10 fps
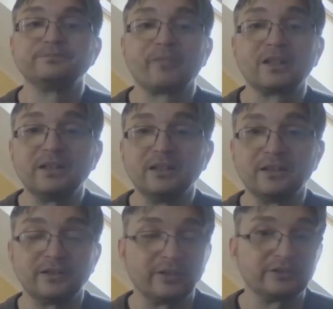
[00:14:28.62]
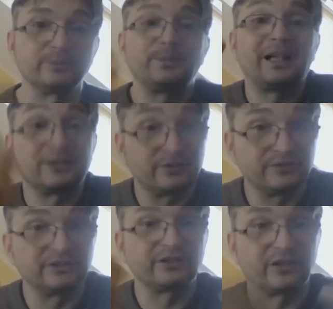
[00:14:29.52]
or the part of the
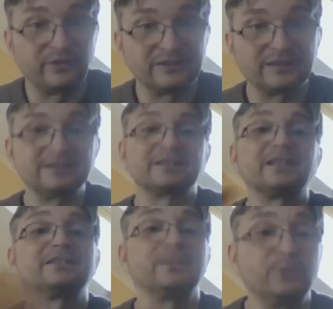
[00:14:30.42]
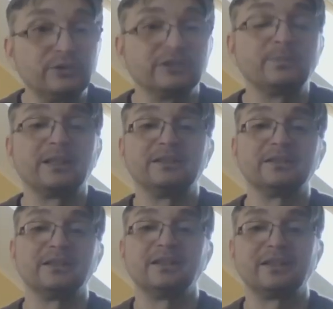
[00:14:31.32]
surface that is contributed by the
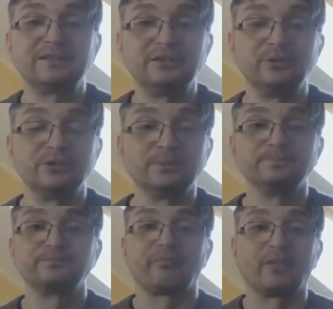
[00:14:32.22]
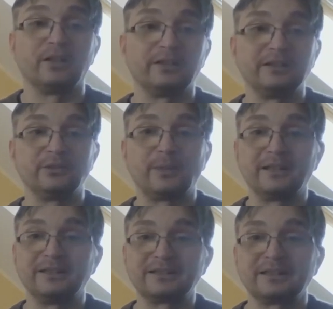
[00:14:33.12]
residues in the binding
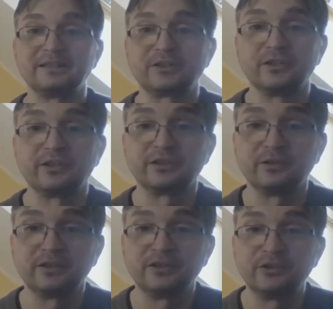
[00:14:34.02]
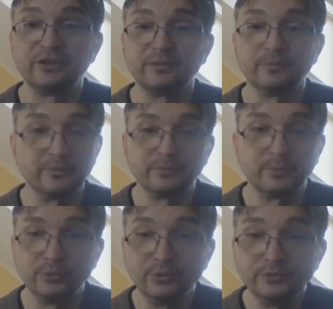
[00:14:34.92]
site is colored
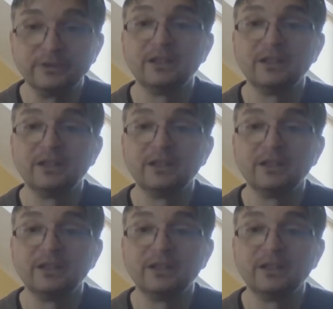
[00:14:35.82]
blue,